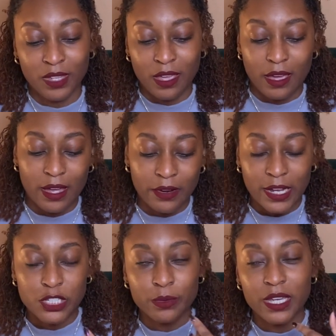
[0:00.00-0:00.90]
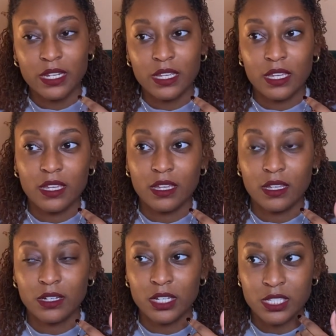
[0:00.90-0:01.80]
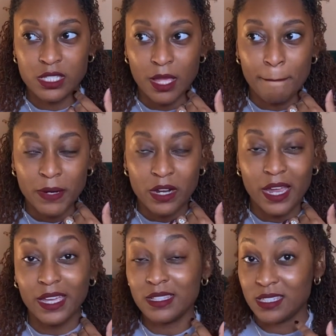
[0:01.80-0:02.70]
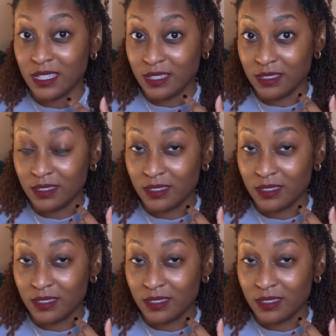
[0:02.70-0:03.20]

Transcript: I graduated December 18th,